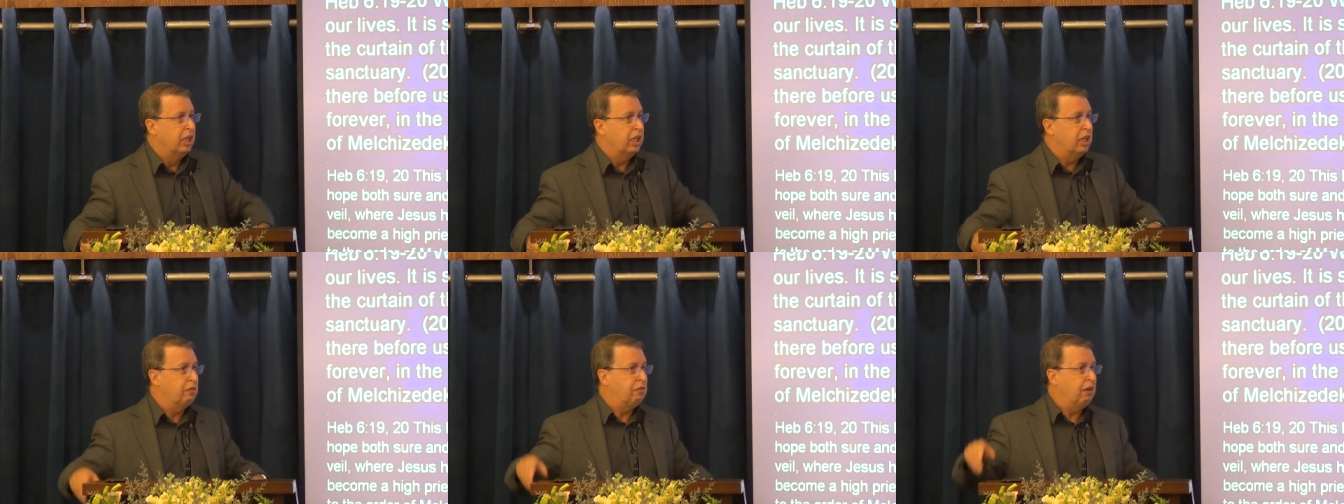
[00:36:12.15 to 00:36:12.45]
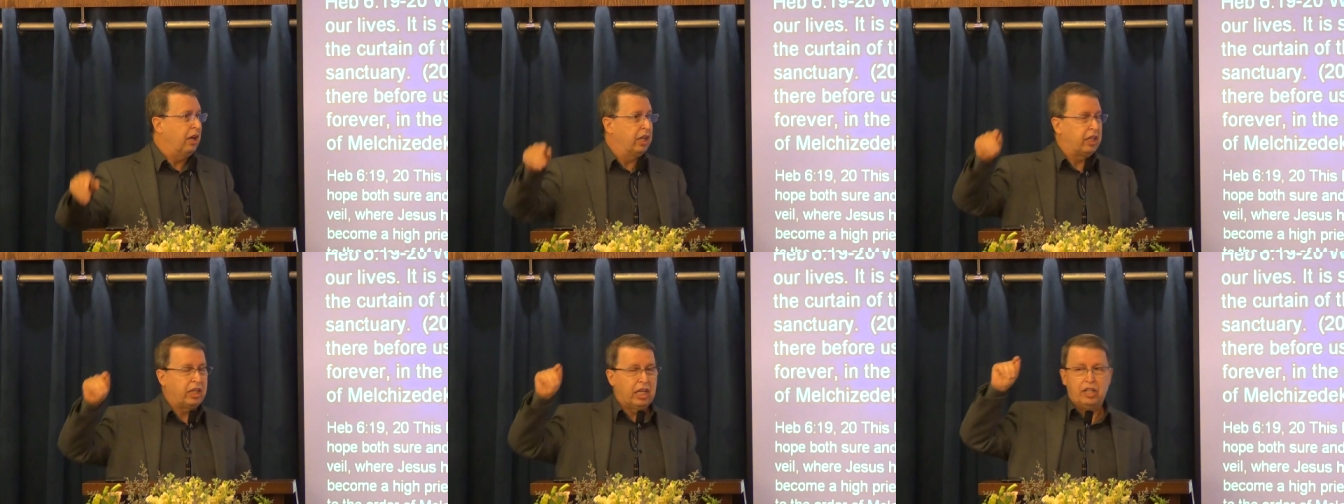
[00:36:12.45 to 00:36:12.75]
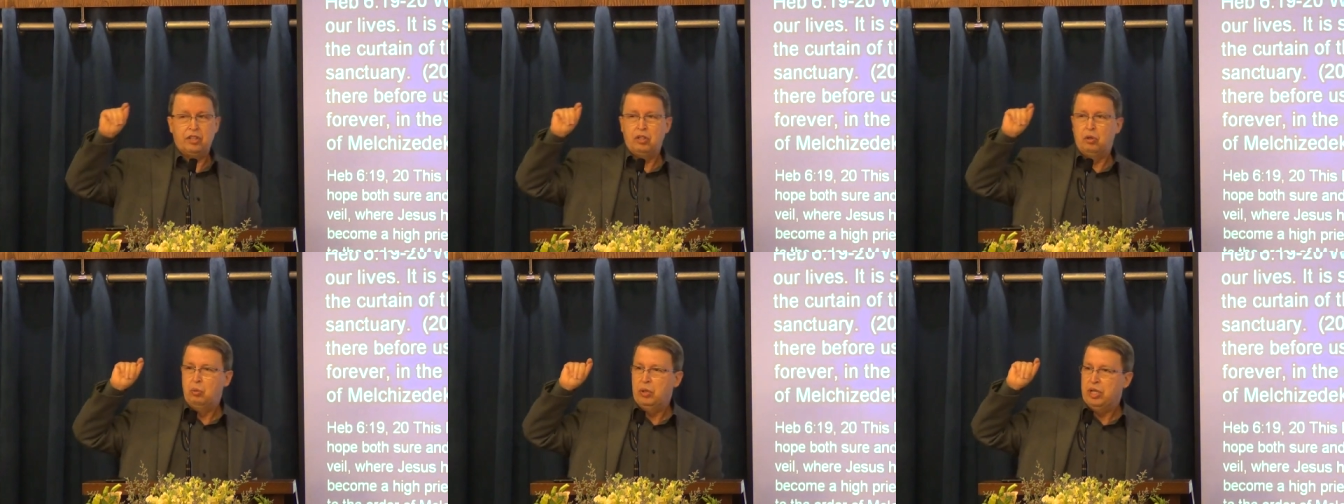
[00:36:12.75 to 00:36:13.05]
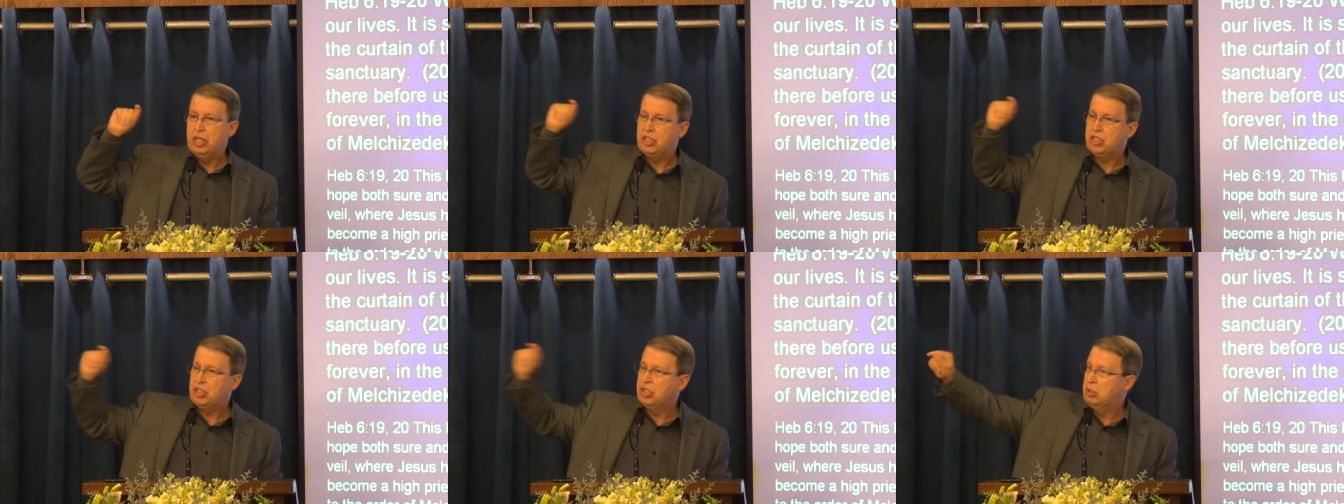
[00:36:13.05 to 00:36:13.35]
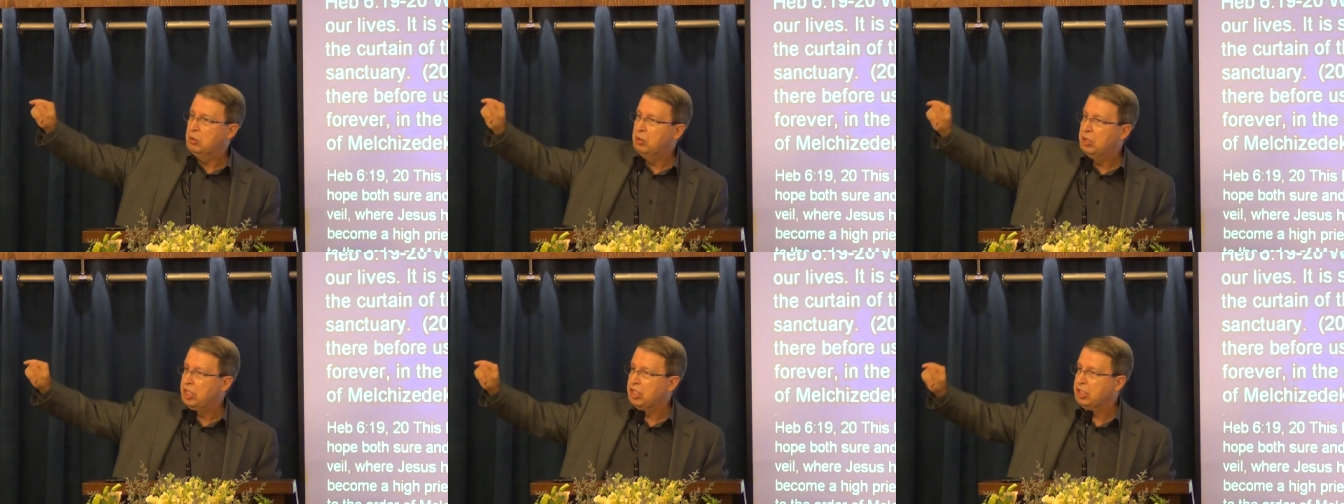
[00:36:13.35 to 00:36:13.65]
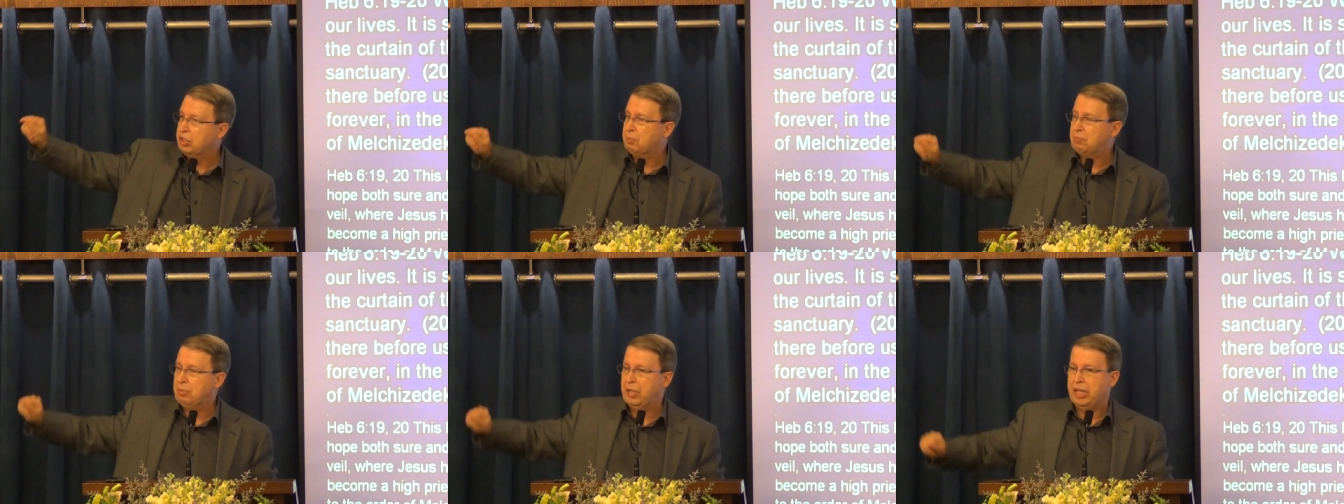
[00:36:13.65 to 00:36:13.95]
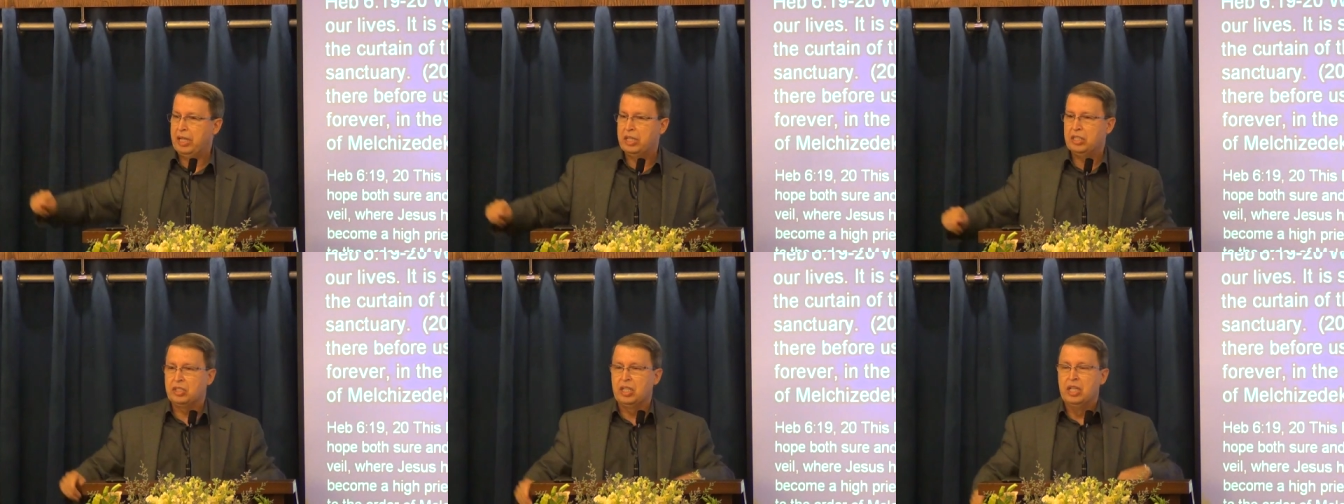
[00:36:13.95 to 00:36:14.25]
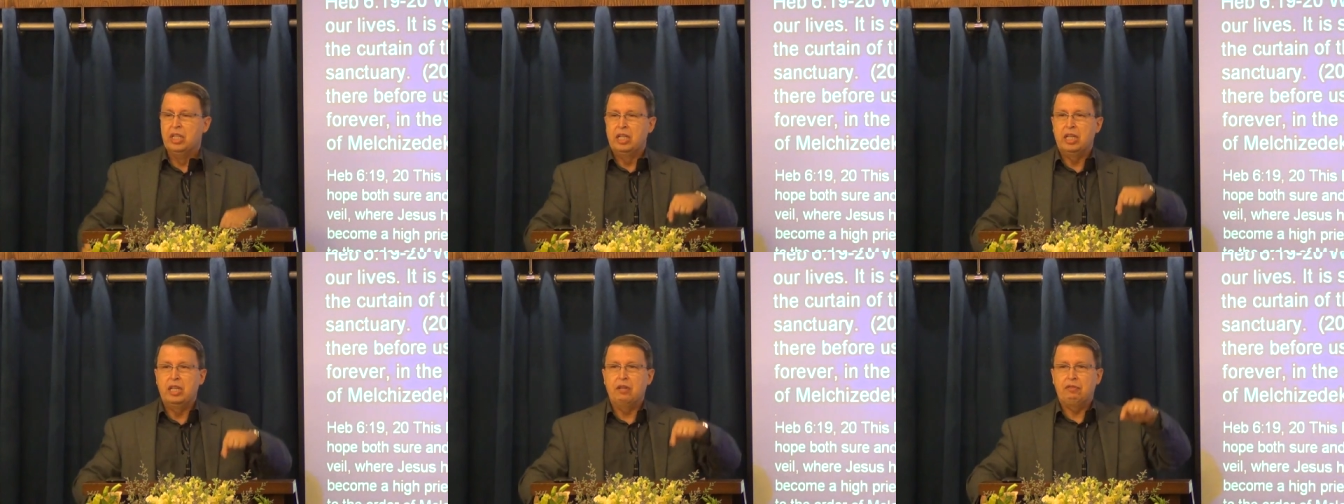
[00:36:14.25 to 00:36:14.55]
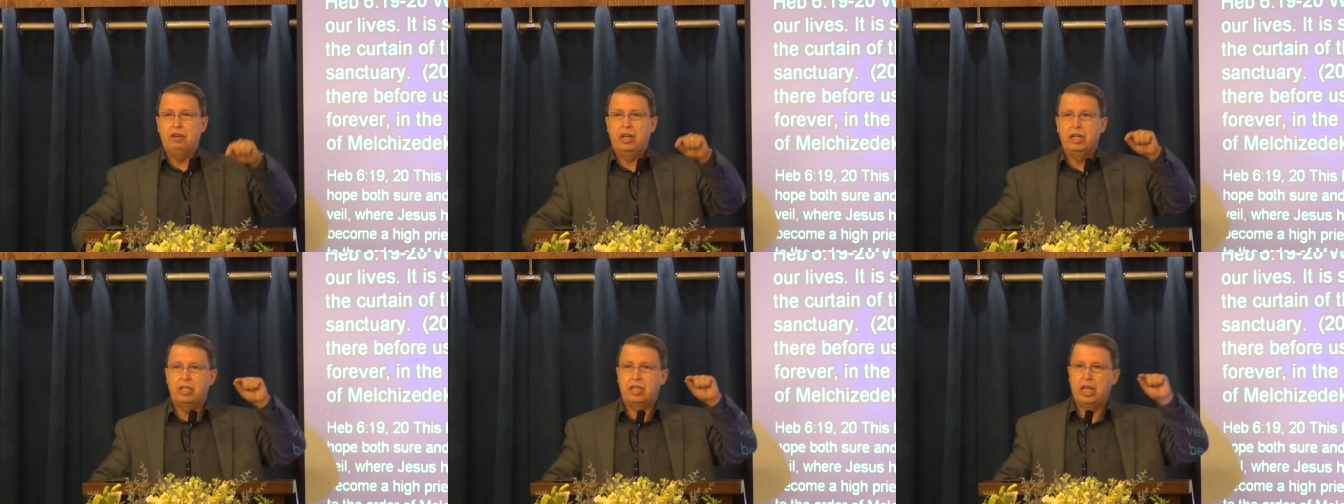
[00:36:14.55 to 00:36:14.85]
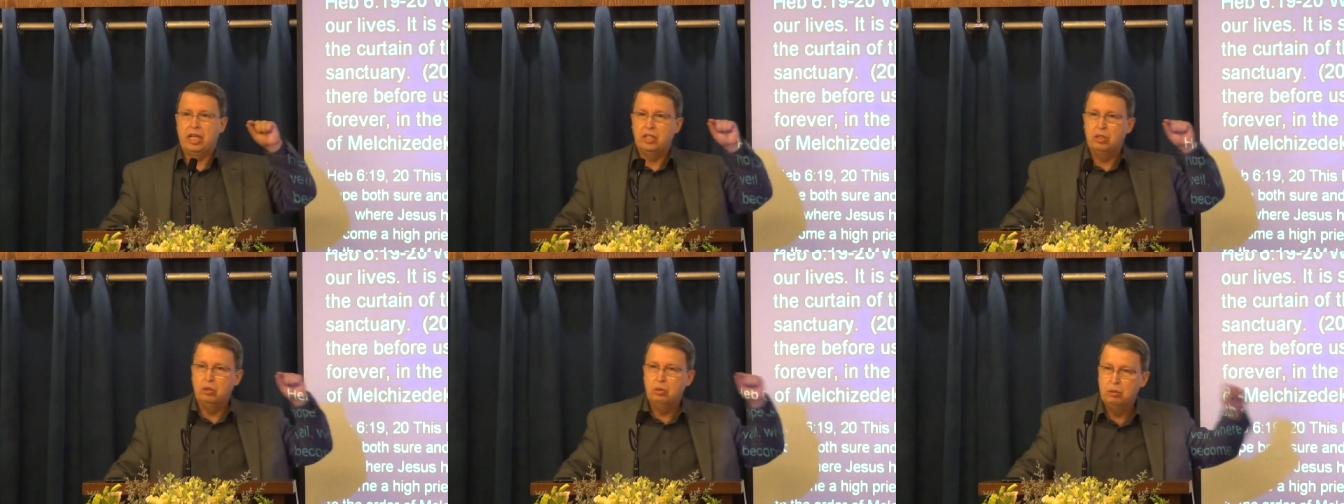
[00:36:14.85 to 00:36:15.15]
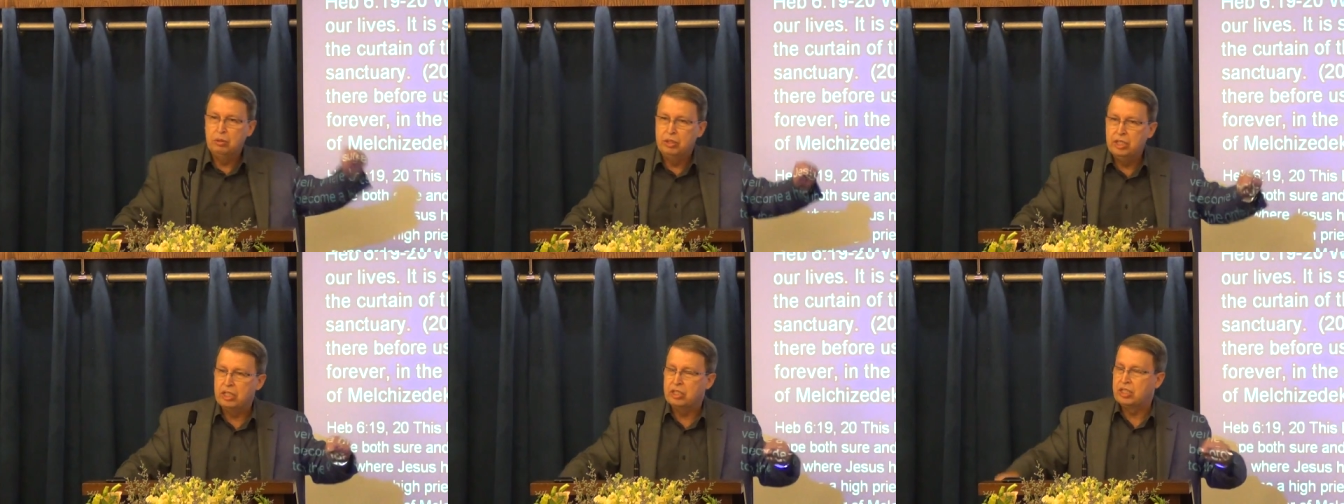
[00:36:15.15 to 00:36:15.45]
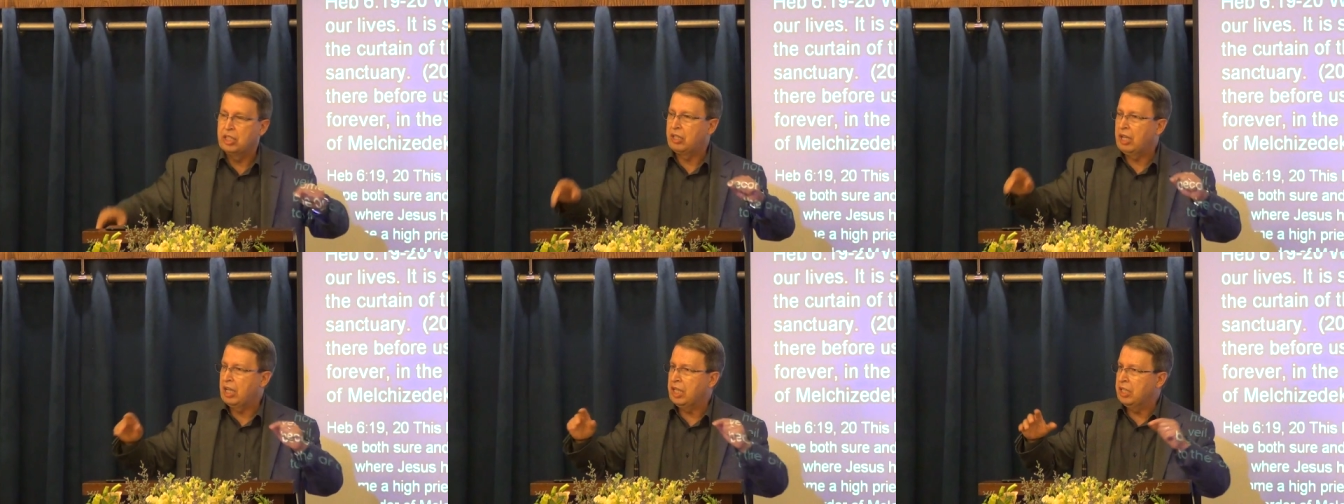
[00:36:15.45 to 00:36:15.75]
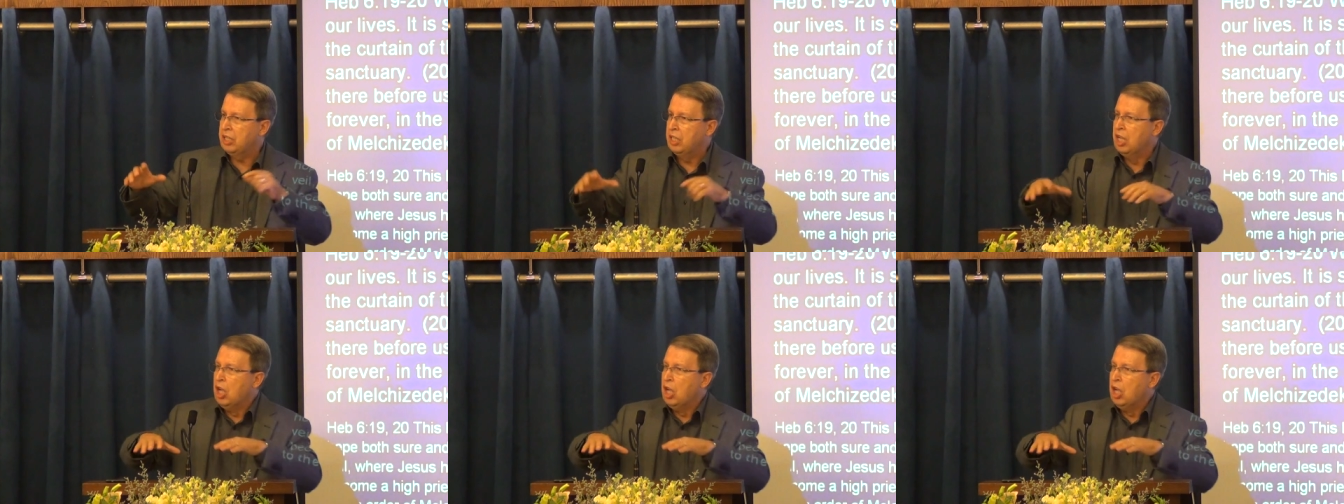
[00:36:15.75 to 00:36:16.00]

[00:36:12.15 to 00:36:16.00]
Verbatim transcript: if I can reach to this place, if I can do this, if I can.